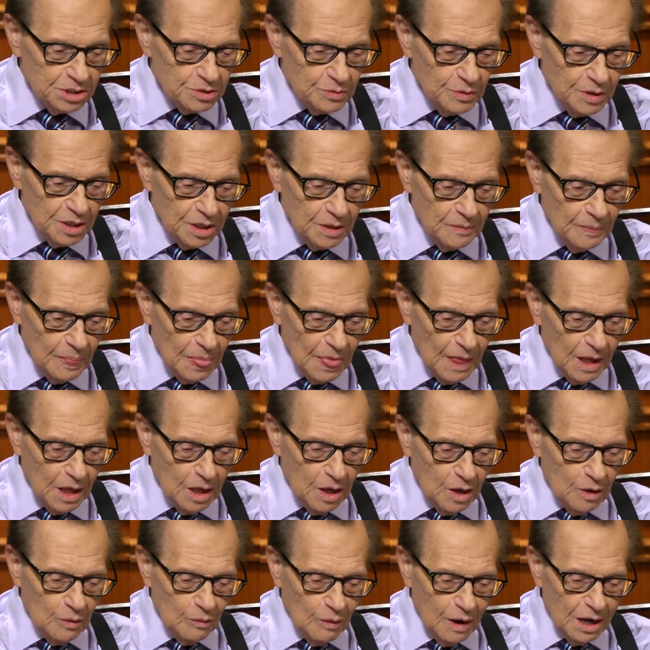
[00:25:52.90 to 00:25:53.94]
Twitter.
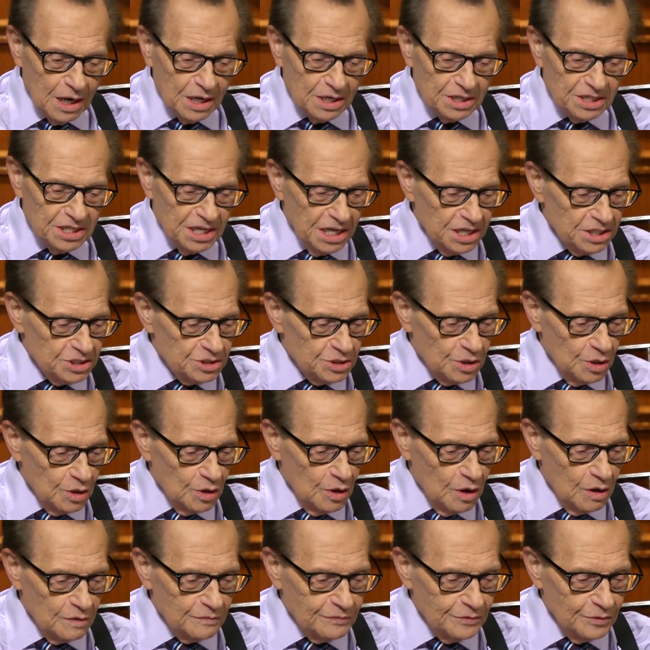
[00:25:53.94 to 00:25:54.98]
Why did it take so
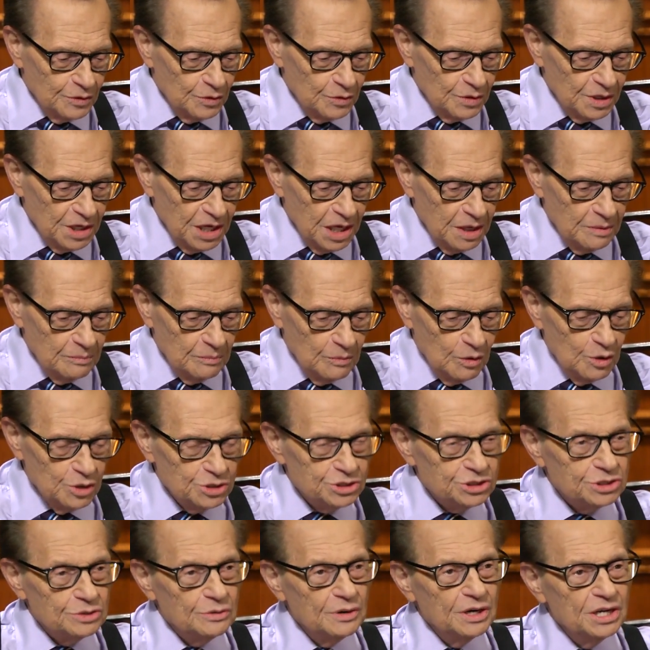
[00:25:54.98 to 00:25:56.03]
long for you to get more
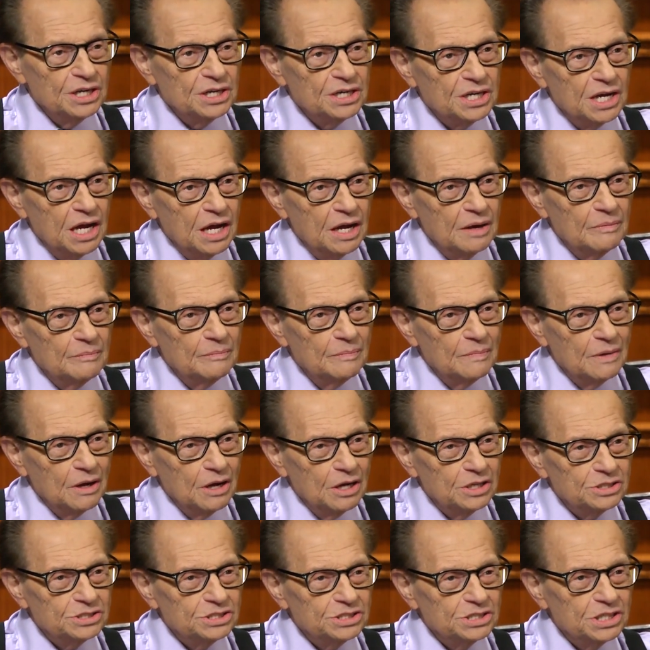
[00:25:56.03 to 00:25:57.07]
screen time
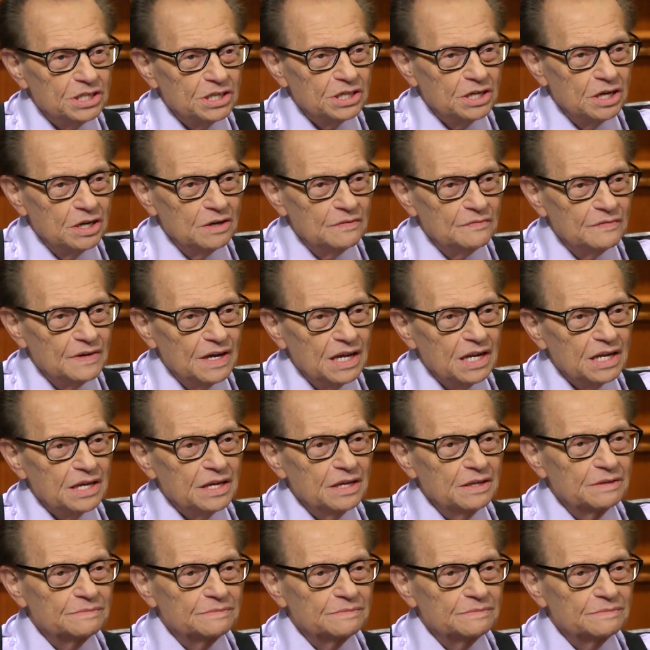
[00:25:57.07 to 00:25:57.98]
on Silicon Valley?